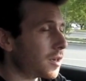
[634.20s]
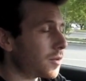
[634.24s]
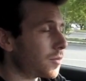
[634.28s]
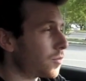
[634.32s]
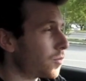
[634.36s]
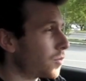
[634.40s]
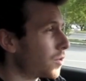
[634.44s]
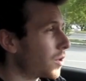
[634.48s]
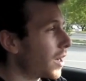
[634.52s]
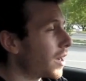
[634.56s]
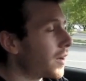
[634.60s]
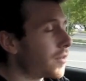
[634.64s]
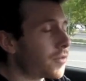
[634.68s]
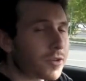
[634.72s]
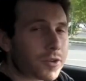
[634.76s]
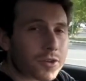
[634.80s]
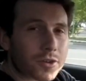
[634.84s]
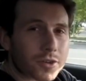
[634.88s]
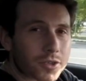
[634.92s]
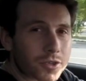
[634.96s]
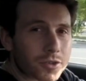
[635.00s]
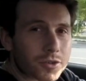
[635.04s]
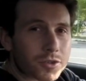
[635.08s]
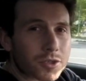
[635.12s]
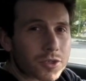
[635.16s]
whatever
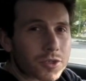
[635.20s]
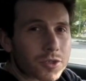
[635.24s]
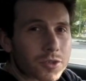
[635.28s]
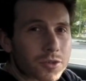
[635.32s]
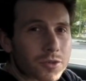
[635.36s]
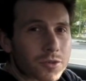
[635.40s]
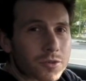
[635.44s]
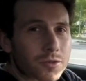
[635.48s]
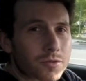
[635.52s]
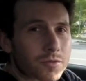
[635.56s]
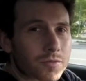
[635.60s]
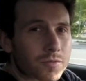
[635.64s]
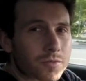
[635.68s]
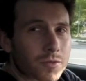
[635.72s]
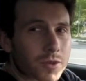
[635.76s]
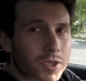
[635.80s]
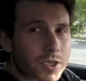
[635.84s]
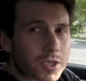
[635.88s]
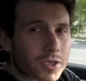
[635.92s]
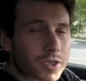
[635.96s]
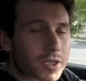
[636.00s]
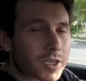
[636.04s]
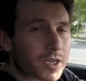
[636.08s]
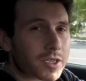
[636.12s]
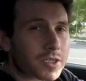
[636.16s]
you do when
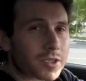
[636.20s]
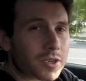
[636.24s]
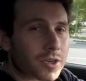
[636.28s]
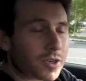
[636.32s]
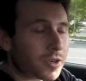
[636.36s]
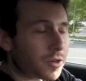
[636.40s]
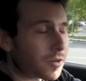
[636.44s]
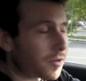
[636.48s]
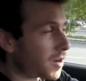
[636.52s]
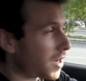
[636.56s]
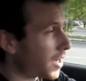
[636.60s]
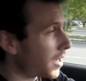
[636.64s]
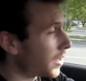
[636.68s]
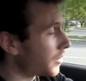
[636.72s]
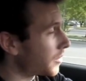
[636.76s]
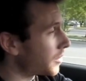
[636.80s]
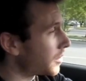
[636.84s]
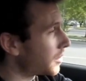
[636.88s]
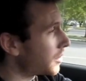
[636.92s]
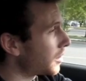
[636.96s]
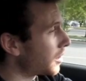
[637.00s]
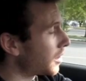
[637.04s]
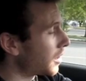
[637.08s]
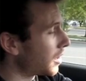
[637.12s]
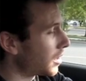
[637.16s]
your kids aren't
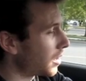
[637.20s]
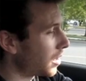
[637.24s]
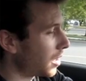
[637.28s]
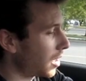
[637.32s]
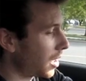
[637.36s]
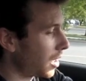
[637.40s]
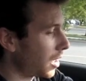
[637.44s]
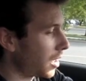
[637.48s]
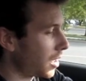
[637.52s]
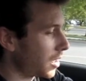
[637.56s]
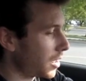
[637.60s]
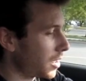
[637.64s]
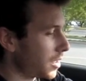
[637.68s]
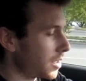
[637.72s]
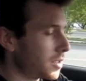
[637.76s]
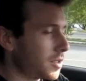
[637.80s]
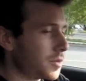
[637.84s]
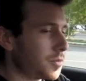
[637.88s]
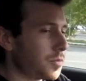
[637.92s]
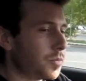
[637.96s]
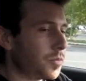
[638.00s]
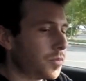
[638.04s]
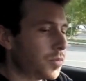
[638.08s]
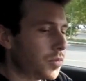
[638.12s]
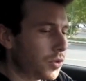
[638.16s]
around, it's
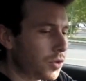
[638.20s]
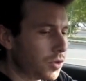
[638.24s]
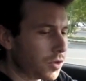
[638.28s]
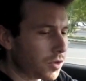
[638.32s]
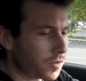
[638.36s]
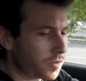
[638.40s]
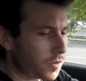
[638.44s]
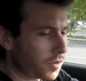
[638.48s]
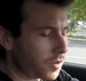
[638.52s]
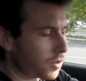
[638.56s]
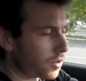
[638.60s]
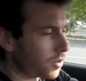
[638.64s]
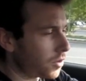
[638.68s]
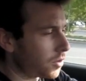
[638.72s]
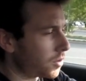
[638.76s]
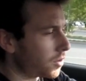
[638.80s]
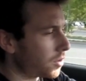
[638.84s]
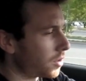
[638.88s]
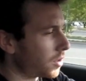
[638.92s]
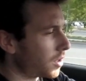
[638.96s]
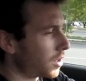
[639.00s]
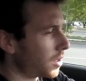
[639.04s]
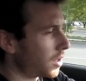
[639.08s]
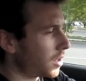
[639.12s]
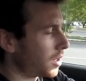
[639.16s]
beautiful.
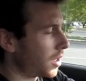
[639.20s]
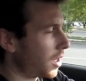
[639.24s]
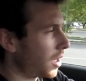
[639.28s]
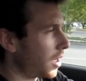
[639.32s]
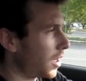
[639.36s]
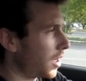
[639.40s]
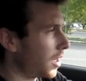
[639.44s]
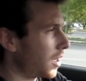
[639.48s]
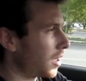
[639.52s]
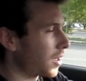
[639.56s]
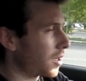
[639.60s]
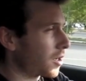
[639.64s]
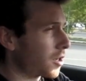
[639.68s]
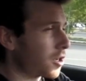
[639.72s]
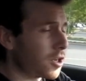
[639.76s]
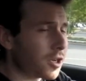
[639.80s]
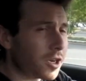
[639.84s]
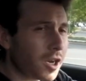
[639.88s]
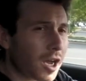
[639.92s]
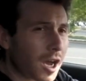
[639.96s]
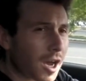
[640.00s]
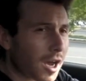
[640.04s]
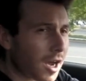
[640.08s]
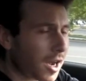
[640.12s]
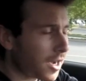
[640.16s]
Good
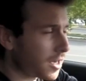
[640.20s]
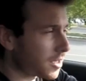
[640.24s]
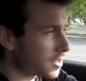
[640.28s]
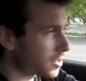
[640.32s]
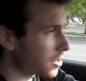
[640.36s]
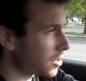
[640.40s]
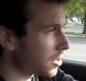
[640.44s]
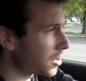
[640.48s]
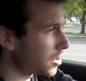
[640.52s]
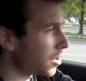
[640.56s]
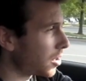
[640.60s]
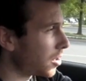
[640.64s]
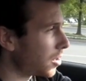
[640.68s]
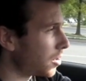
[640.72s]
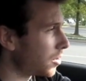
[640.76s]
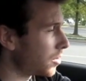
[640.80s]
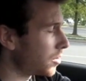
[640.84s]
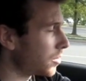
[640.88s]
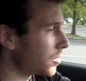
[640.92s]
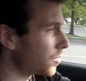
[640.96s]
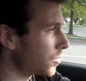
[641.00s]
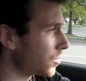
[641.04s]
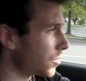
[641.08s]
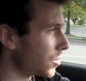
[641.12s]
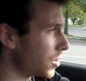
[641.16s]
highs, good
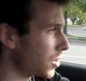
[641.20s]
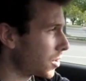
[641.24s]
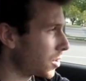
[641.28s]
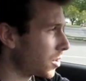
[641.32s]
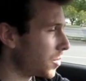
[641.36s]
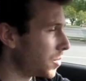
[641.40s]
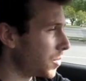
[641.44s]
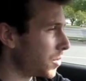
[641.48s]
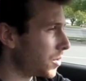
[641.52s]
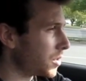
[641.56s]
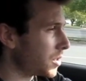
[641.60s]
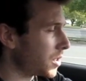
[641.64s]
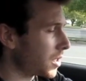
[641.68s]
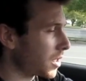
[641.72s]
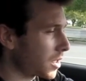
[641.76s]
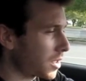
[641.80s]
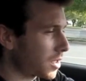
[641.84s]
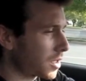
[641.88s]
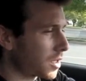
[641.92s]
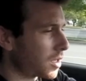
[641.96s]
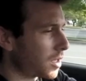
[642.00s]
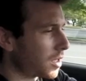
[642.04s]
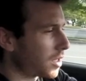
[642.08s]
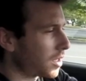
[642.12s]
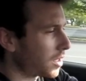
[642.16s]
lows, really good music.
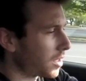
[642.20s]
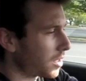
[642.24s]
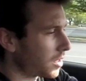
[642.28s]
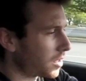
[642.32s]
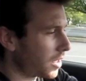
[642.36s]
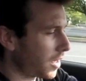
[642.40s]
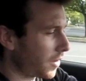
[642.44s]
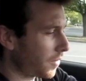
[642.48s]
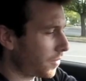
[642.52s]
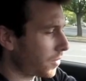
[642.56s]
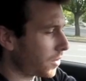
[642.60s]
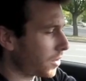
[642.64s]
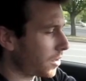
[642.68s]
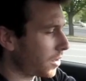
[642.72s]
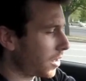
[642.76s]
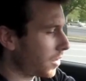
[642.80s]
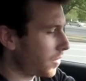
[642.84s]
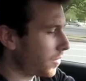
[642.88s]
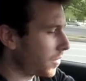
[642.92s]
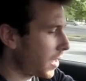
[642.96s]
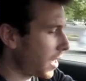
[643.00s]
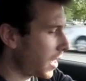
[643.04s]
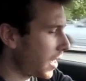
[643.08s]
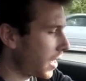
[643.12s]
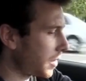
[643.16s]
Definitely
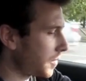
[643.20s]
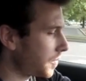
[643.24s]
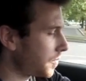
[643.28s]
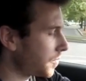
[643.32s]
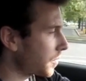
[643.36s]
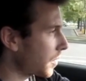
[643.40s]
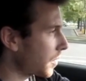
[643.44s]
love that.